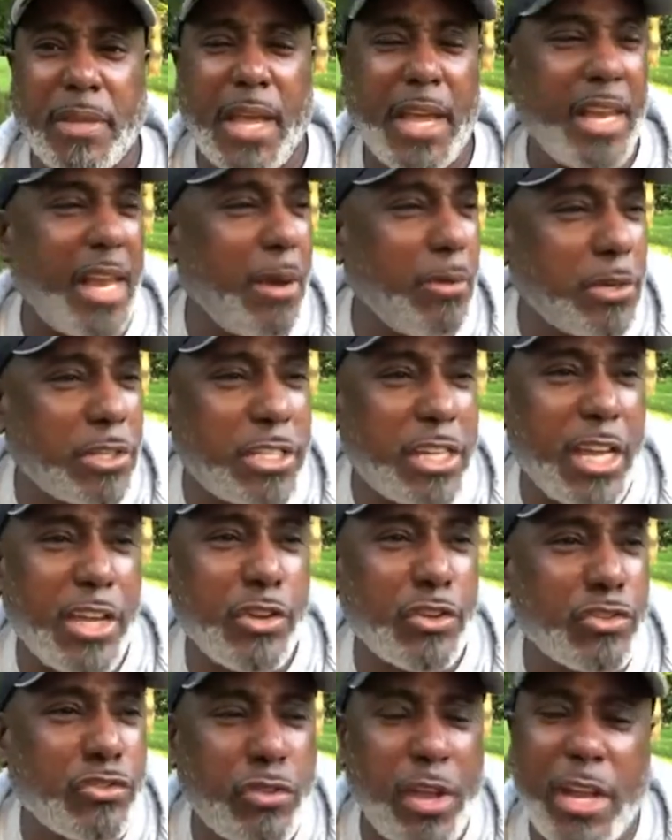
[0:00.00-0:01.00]
And they would tell
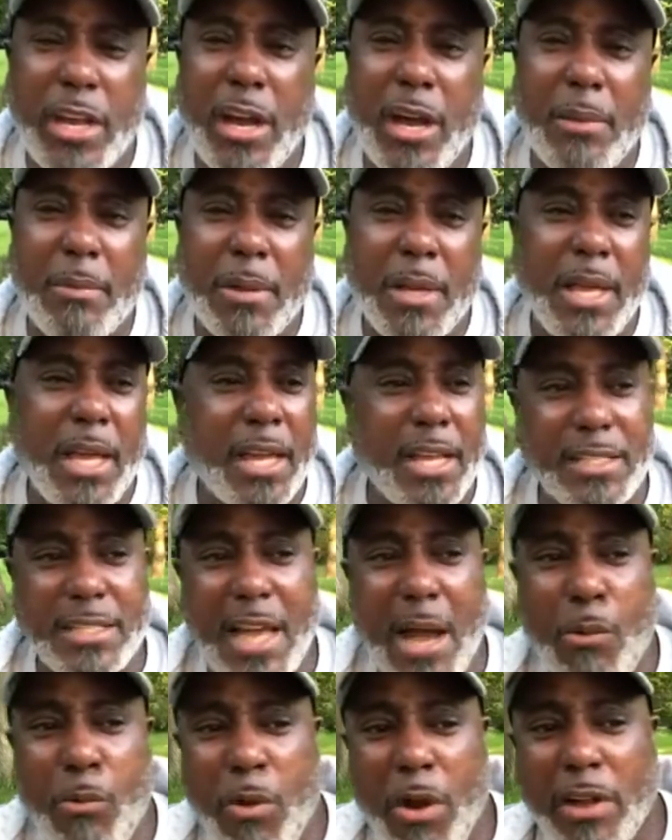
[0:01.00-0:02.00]
you straight up, because
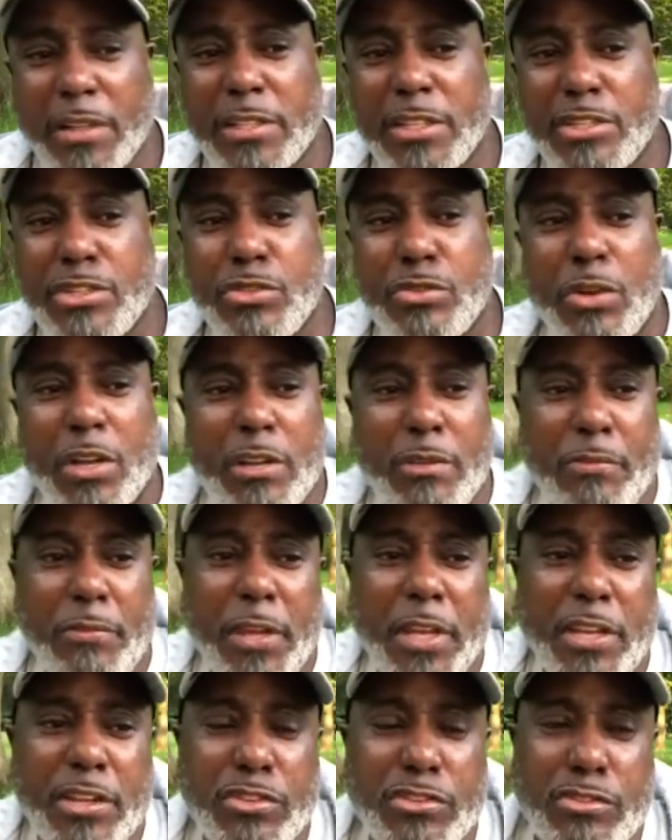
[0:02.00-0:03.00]
I walked into a
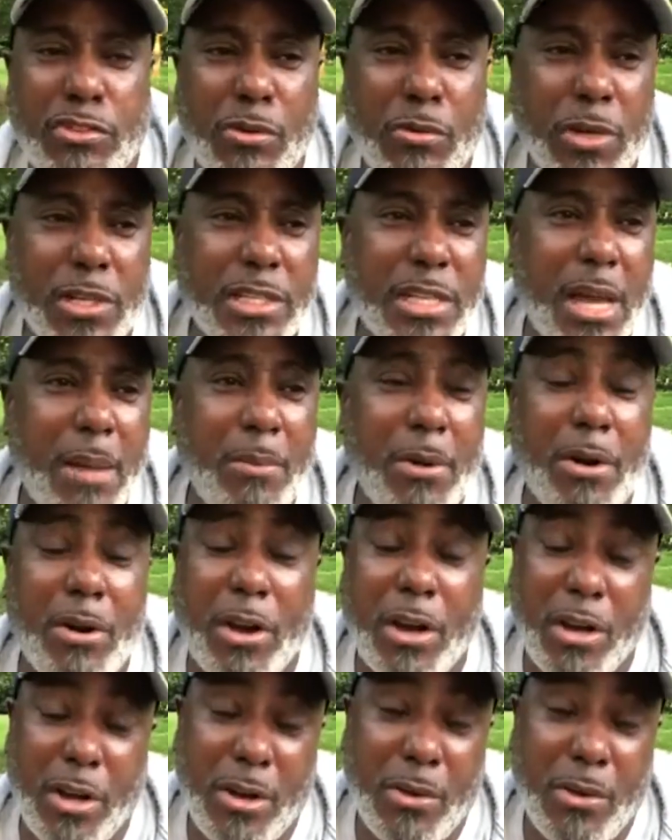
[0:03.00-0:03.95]
convenience store one time or,